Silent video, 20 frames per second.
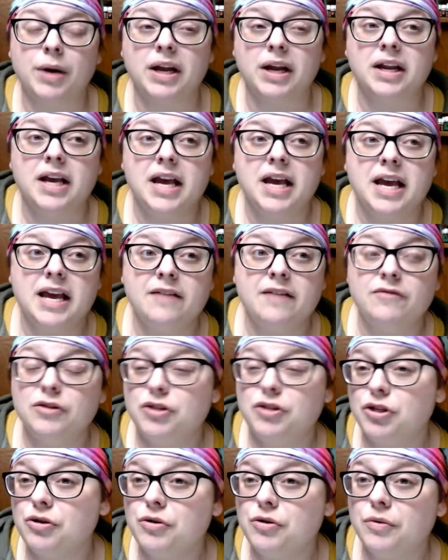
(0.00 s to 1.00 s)
But if
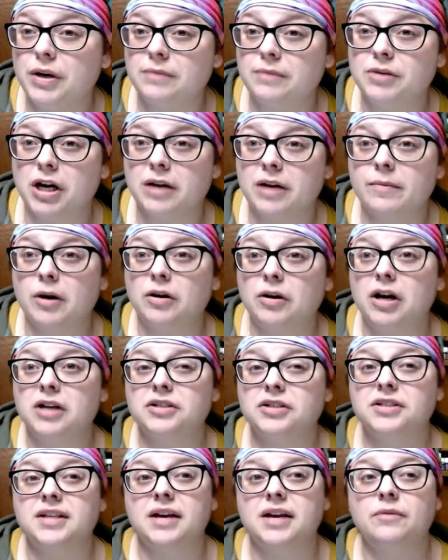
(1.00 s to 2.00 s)
you do know what I'm talking about,
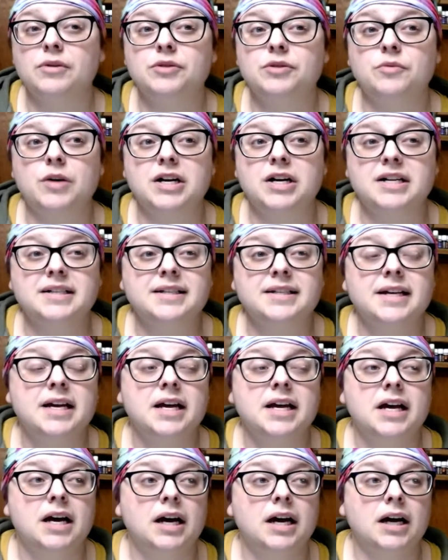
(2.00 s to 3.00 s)
conscious language wise,
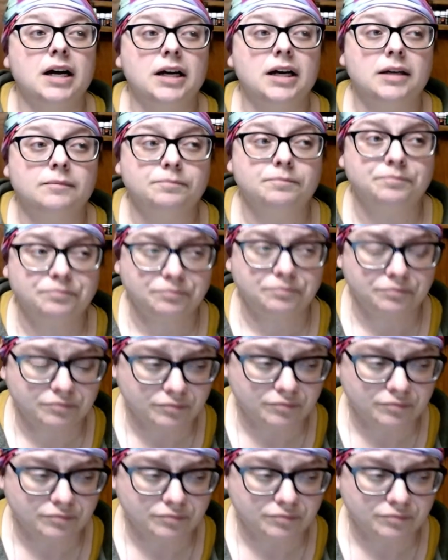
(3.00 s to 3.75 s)
um,